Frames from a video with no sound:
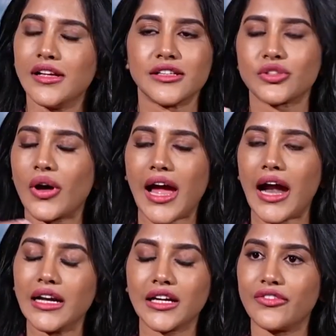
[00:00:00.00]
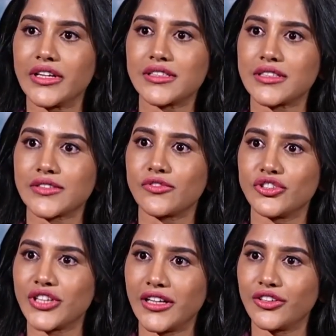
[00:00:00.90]
So I had like a very stressful
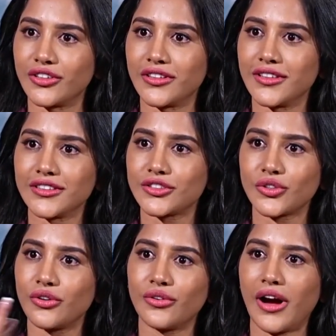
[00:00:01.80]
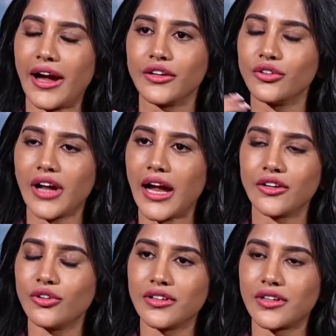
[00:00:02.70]
childhood. Hmm. So I don't, I
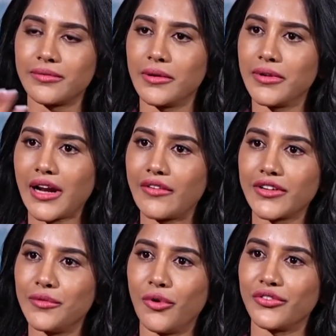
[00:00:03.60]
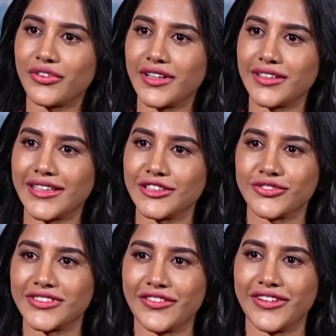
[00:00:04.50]
don't remember having a boyfriend at the age of
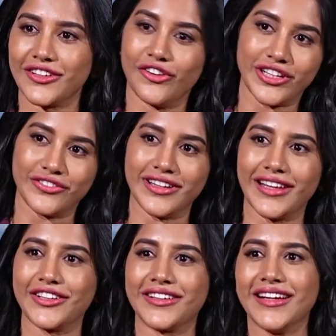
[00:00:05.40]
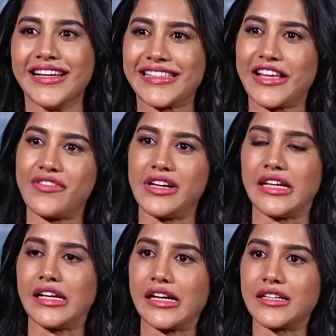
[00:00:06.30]
seven or even like 17,
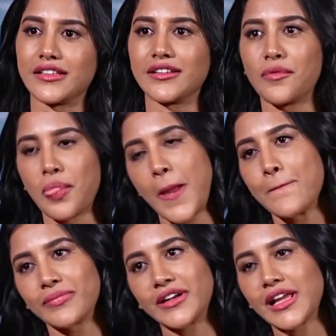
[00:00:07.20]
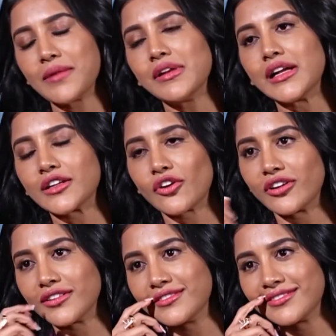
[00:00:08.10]
18. Oh. That came later
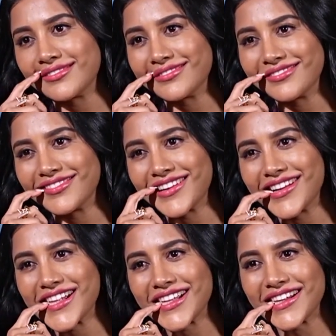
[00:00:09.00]
on okay.